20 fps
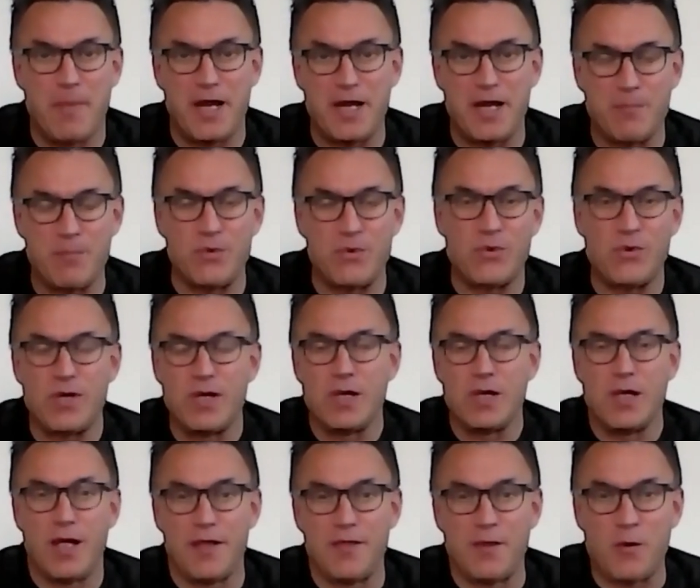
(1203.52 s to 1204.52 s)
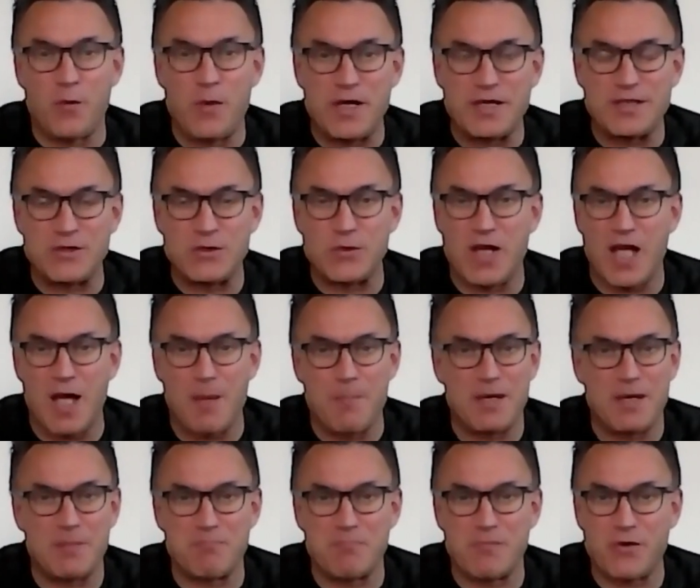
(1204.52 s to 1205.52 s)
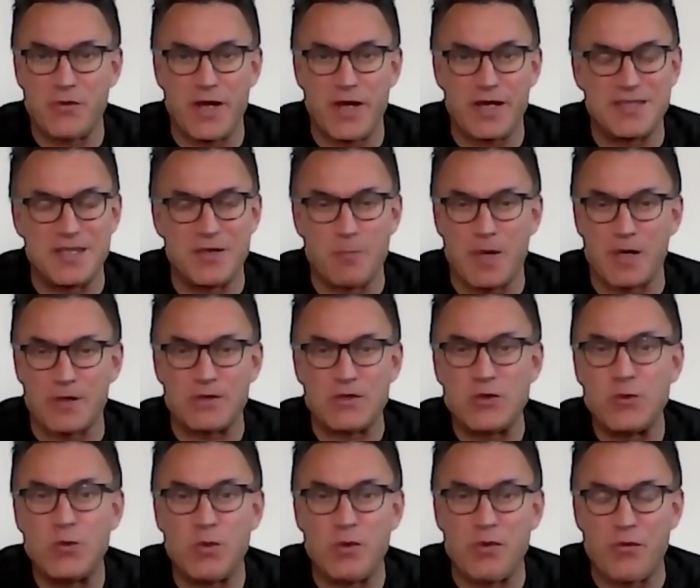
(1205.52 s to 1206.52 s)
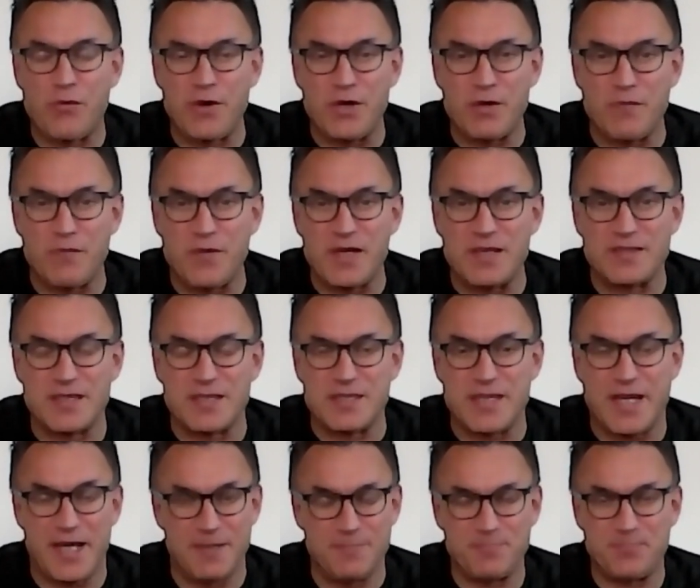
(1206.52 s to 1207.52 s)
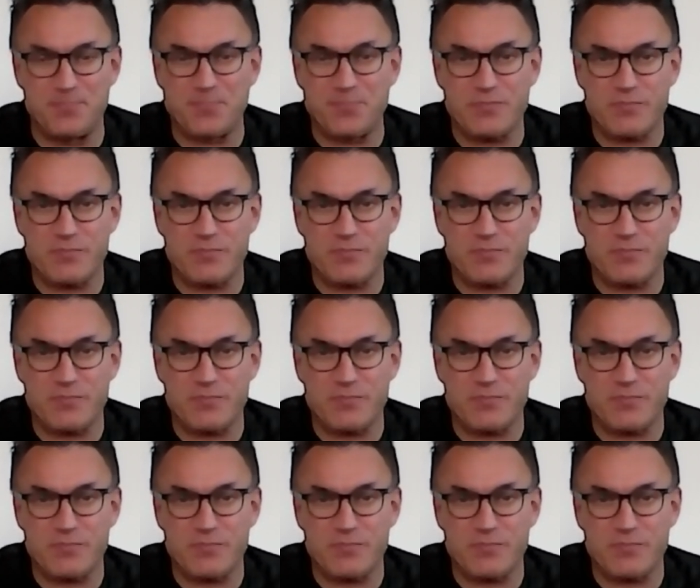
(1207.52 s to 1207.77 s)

many more in the weeks to come. I'm creating about 2 or 3 of these a day.